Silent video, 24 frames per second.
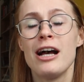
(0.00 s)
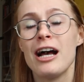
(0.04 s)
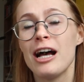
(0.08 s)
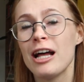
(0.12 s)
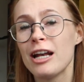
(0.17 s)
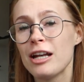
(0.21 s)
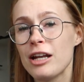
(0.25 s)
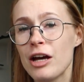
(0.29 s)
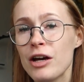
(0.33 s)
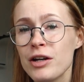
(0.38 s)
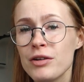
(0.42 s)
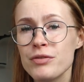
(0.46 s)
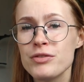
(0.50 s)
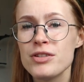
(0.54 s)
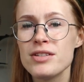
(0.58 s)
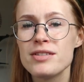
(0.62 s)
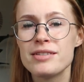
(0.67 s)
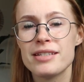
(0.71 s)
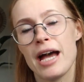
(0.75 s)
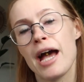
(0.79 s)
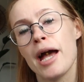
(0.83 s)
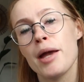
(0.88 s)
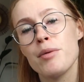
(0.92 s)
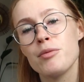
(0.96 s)
A lot of the
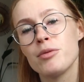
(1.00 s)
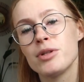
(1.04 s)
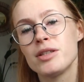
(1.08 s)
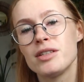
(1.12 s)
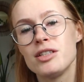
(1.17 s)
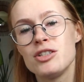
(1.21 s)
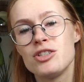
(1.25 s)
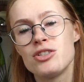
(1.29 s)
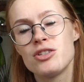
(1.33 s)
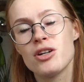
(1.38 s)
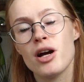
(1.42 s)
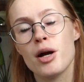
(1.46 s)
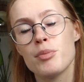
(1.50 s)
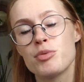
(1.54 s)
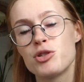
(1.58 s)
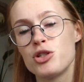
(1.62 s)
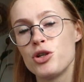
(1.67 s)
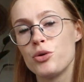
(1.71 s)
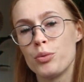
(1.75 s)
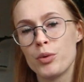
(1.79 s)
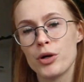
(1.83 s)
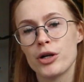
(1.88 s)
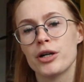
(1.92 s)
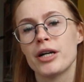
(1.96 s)
time with these jobs,
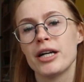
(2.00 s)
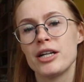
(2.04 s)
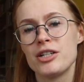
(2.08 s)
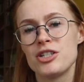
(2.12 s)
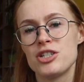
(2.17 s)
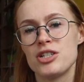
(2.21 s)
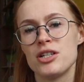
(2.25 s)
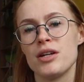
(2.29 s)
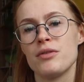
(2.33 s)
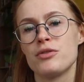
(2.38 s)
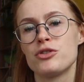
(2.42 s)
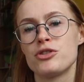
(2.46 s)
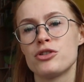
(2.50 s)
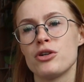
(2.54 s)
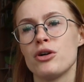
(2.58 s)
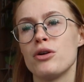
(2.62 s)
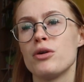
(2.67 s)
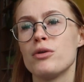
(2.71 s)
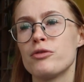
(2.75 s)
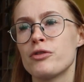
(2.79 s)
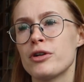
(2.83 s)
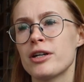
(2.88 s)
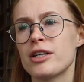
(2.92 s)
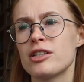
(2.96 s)
you work in shifts.
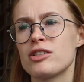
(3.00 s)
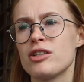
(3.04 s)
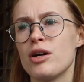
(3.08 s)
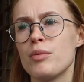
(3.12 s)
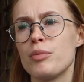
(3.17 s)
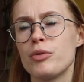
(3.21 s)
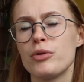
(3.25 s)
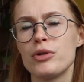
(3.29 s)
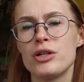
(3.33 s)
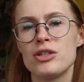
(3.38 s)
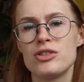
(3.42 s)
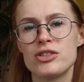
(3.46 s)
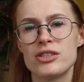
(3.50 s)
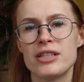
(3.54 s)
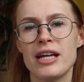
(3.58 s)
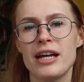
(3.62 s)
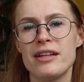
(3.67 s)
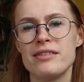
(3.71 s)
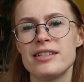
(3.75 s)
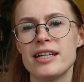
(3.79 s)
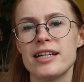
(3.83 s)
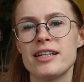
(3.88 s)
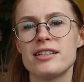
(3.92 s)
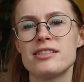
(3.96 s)
So for example, you
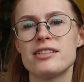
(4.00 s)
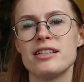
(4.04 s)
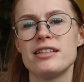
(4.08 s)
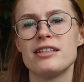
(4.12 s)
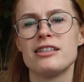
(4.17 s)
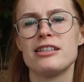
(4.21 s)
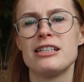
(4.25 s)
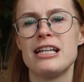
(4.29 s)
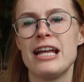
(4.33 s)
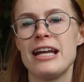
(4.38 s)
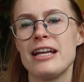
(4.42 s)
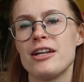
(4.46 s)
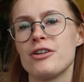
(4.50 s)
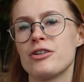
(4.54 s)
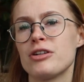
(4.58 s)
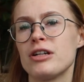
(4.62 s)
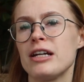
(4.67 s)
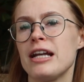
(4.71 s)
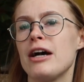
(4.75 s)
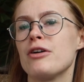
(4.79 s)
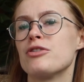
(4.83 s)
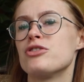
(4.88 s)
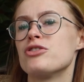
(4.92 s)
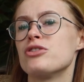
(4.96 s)
scan tickets and then you're
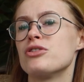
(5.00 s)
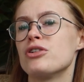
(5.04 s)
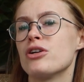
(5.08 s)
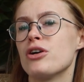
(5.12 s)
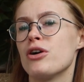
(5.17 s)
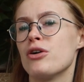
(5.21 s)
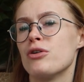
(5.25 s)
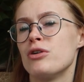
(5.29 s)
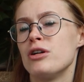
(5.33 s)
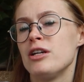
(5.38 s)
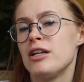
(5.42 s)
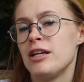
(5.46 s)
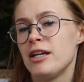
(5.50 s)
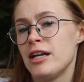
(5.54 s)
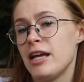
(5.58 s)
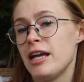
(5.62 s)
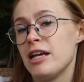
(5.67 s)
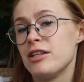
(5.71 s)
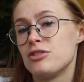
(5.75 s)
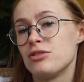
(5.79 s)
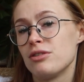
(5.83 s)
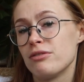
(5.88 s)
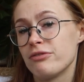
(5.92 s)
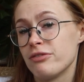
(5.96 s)
allowed to go
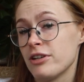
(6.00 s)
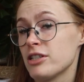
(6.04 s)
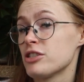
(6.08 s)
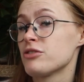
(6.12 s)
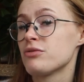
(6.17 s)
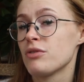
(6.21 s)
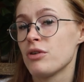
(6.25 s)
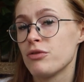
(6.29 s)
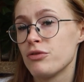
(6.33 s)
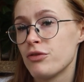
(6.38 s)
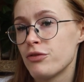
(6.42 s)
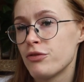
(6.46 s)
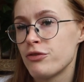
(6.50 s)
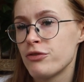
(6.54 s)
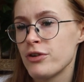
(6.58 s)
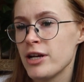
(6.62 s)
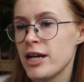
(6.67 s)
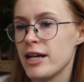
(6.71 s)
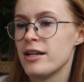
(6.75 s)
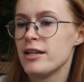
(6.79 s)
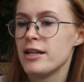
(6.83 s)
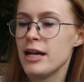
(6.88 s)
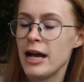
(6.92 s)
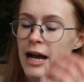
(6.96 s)
into the festival for
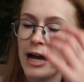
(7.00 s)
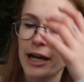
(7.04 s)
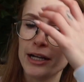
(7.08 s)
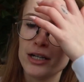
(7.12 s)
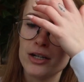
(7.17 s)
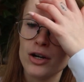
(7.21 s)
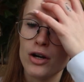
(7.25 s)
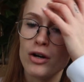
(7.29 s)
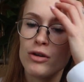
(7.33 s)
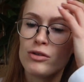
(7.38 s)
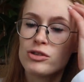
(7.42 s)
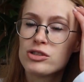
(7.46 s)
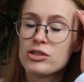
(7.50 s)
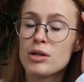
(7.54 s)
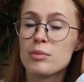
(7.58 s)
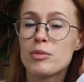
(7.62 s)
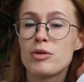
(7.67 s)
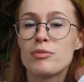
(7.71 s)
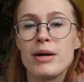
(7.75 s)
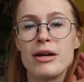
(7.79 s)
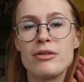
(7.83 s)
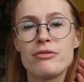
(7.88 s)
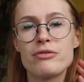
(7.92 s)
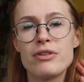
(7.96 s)
free. I know some
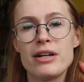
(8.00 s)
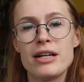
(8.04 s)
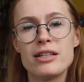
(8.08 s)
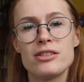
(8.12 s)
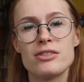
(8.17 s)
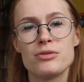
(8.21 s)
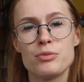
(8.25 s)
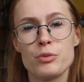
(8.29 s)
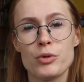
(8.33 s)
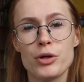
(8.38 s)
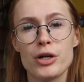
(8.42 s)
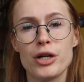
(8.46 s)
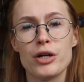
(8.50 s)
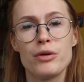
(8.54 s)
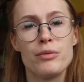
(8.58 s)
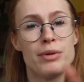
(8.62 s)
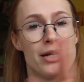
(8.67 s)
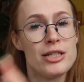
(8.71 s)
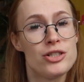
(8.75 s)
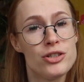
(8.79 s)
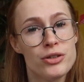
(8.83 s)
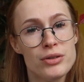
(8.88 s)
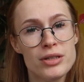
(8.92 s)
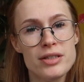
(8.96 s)
of my friends work
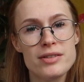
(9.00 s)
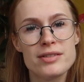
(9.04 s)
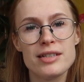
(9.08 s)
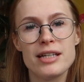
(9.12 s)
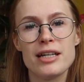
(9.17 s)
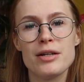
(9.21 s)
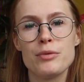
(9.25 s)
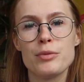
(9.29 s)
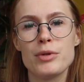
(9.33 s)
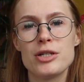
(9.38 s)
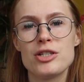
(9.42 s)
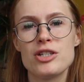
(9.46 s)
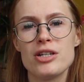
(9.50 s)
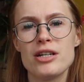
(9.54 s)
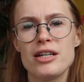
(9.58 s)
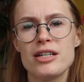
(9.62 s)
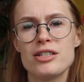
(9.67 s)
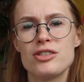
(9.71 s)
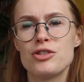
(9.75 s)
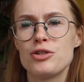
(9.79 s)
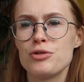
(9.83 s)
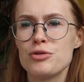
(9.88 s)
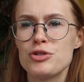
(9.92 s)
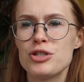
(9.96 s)
with Unity, which
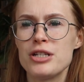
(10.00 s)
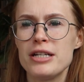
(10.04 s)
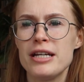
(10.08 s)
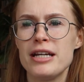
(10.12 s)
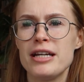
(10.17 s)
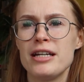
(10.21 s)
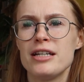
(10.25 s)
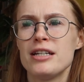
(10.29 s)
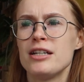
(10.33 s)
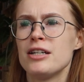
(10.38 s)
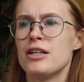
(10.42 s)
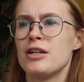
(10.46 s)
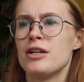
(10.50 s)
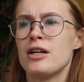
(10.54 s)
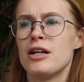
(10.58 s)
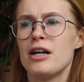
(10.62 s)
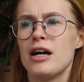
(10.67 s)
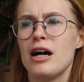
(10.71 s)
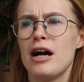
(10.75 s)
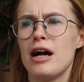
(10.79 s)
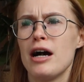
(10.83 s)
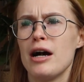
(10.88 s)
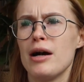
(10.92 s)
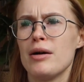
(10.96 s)
is usually
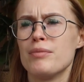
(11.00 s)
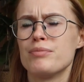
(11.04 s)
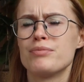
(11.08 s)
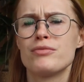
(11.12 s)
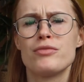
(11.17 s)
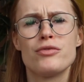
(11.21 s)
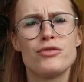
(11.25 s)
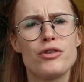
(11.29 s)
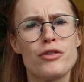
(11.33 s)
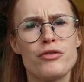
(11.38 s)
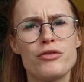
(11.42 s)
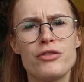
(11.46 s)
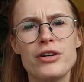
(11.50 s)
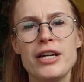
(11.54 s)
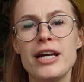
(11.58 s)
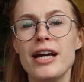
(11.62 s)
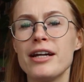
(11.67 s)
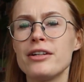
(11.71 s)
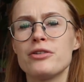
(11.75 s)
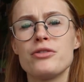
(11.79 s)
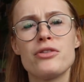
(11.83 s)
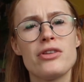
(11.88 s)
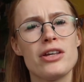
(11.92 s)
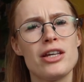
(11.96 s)
for free.
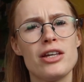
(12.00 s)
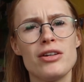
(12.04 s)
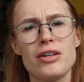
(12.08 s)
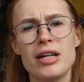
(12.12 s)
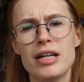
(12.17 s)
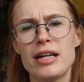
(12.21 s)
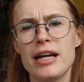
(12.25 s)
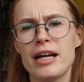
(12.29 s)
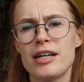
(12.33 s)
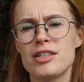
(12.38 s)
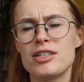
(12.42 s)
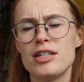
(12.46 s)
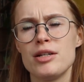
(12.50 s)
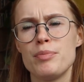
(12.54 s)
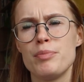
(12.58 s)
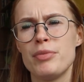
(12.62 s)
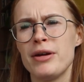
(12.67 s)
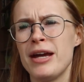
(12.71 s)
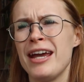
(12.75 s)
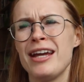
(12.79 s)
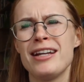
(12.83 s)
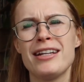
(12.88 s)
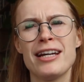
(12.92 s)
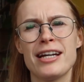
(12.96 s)
I don't think you get actually
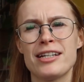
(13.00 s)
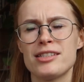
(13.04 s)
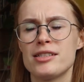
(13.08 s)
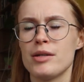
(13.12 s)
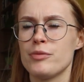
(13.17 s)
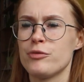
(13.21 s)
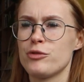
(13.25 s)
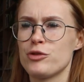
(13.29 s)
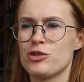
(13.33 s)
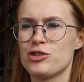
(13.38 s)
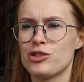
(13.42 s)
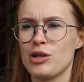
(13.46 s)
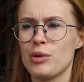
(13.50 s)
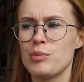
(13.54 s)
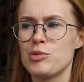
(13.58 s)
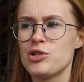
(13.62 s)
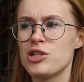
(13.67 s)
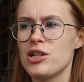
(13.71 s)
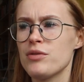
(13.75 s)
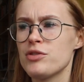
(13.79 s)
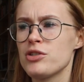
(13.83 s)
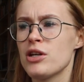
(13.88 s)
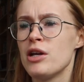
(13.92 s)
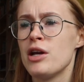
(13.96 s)
paid except for some
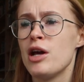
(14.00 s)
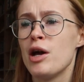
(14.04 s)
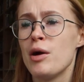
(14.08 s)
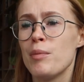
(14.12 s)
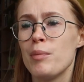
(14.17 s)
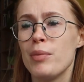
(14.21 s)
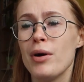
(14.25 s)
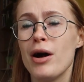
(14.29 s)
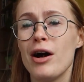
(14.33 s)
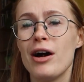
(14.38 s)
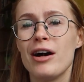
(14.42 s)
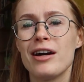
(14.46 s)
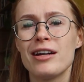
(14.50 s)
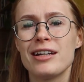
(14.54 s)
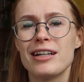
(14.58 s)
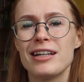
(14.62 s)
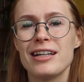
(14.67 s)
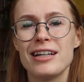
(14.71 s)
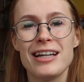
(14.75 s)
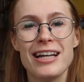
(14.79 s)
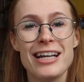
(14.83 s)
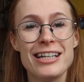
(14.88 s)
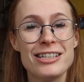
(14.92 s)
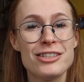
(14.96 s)
shifts, but
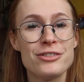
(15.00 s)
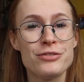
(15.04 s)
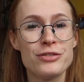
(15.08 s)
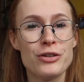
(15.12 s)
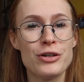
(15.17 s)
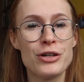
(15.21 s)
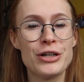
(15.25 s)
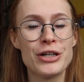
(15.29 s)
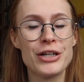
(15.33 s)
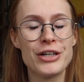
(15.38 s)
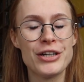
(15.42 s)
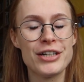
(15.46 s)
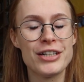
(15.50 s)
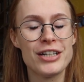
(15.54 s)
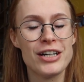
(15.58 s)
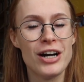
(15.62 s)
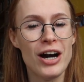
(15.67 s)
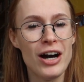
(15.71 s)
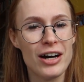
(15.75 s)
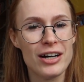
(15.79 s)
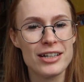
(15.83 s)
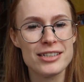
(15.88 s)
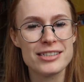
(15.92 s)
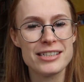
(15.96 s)
it's for a good
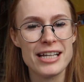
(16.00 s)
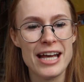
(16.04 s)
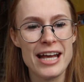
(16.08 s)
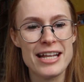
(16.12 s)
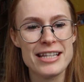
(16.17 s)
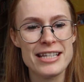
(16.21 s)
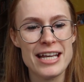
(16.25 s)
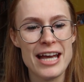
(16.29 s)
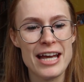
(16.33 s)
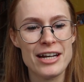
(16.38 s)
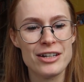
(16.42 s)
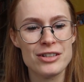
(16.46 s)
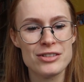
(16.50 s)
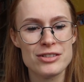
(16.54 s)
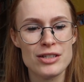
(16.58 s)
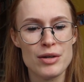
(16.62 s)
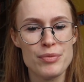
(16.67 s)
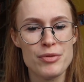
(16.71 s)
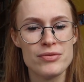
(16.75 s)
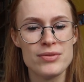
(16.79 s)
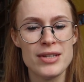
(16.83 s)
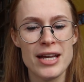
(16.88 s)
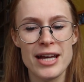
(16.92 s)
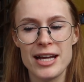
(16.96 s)
cause. And then on
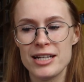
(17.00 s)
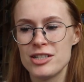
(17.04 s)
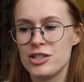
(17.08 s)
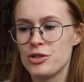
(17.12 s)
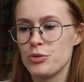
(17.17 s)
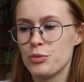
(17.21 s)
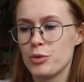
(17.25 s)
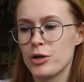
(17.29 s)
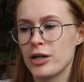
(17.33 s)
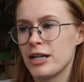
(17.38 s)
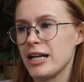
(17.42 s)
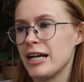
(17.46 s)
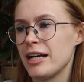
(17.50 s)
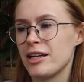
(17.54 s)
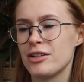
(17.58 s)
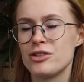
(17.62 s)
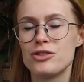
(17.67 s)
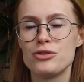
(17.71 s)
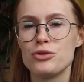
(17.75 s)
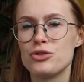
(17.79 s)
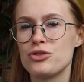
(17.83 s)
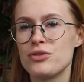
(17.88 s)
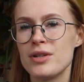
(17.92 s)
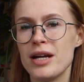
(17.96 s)
top of that, you work like a
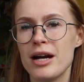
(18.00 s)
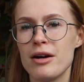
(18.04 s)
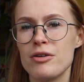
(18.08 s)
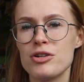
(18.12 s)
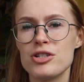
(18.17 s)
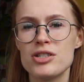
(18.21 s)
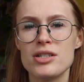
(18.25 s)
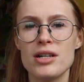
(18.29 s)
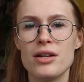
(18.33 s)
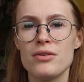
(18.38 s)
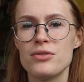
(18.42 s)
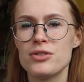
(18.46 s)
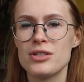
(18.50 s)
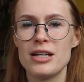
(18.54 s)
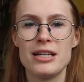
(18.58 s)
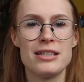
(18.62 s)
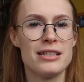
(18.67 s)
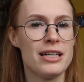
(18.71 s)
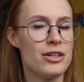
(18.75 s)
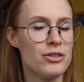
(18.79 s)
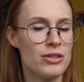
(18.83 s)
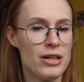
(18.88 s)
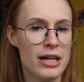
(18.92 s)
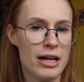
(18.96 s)
2-3 hour shift, and
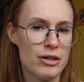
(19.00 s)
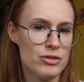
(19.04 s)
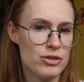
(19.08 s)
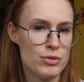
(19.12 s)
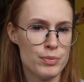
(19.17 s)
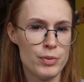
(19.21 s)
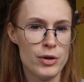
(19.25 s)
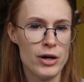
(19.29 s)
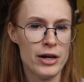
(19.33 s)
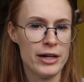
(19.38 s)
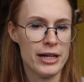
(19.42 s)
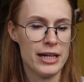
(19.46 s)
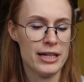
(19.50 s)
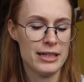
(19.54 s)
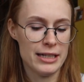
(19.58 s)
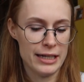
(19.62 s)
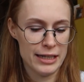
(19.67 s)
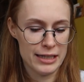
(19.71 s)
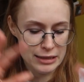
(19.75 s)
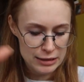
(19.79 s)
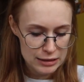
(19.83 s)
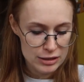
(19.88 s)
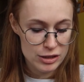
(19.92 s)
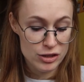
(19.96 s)
then you're allowed to party
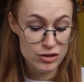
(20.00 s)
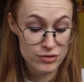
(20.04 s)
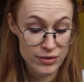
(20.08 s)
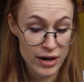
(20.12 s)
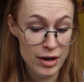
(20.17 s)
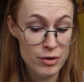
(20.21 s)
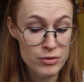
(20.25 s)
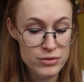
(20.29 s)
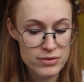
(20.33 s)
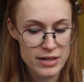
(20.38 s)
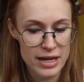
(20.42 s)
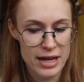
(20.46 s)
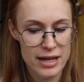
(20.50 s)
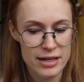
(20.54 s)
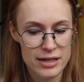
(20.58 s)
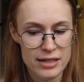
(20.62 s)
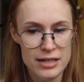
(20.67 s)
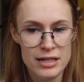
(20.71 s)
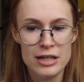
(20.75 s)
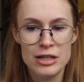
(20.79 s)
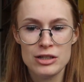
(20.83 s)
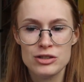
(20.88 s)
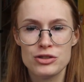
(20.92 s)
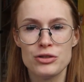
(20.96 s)
like around that.
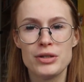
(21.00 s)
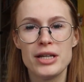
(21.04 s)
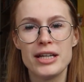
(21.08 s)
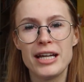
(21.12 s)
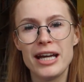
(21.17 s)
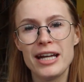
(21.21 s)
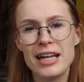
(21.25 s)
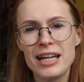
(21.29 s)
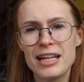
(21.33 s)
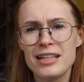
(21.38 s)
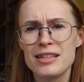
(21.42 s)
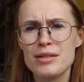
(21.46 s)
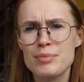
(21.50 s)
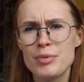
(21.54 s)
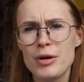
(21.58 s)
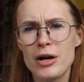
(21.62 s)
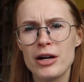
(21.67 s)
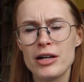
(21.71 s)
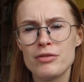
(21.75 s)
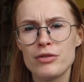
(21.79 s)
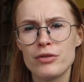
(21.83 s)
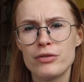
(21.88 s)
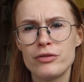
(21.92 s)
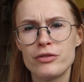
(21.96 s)
So you get in the
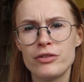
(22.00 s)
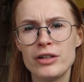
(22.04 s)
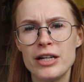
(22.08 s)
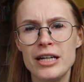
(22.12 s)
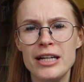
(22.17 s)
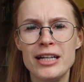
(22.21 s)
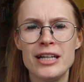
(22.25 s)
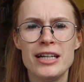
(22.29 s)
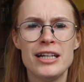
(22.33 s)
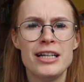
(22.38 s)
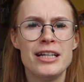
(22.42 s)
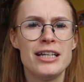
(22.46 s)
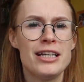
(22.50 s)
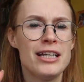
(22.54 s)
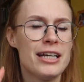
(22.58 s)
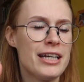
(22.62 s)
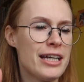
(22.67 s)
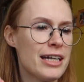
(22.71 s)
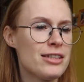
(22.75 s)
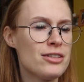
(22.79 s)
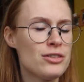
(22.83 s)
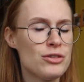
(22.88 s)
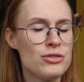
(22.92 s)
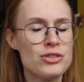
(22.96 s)
party for free, you
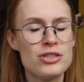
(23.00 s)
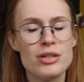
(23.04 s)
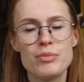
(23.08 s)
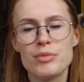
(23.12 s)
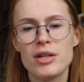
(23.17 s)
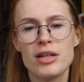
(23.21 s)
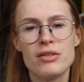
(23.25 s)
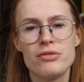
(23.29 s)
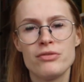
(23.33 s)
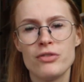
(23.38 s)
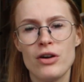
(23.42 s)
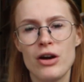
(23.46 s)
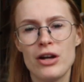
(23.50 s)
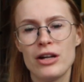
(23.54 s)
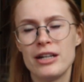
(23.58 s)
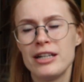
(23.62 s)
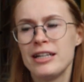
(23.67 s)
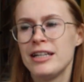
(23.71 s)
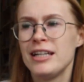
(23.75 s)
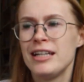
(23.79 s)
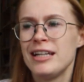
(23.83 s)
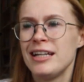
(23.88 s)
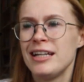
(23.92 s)
get to do something fun.